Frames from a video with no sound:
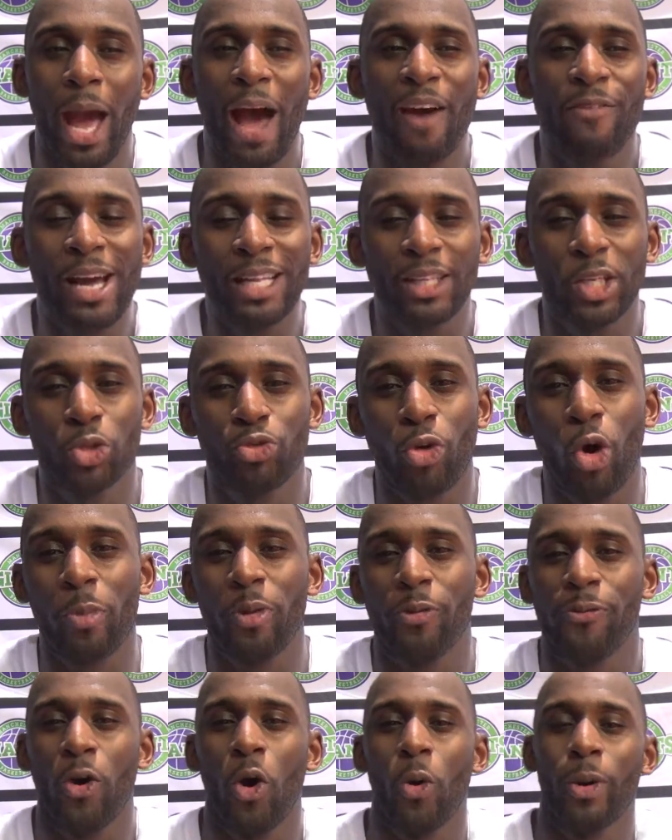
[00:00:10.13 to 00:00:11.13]
I've had this role
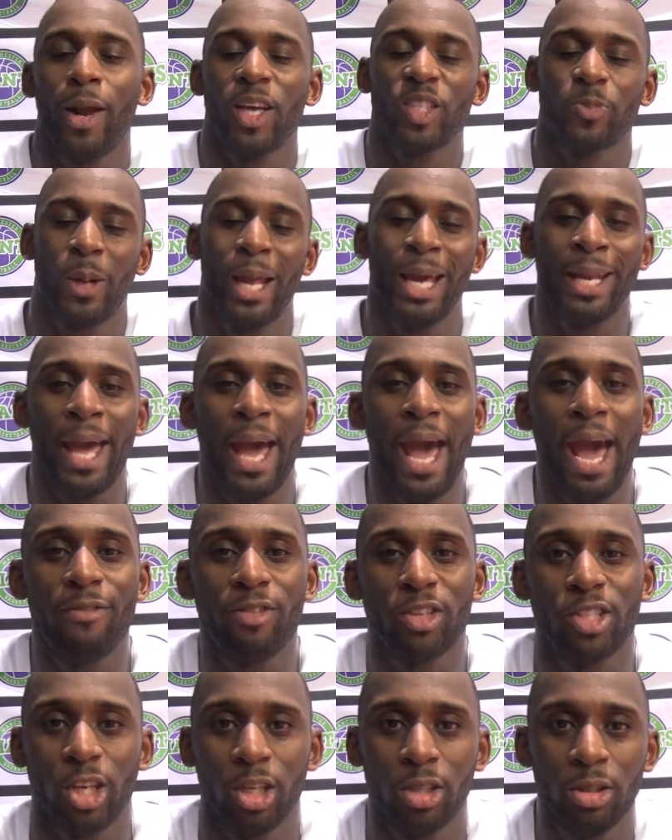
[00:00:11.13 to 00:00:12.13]
before when I was playing at
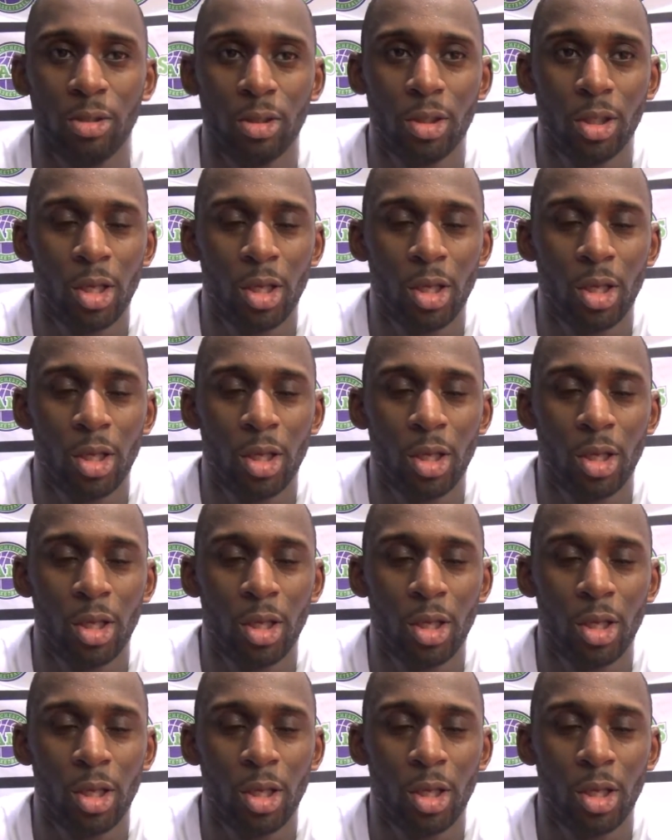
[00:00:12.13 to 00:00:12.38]
Everton,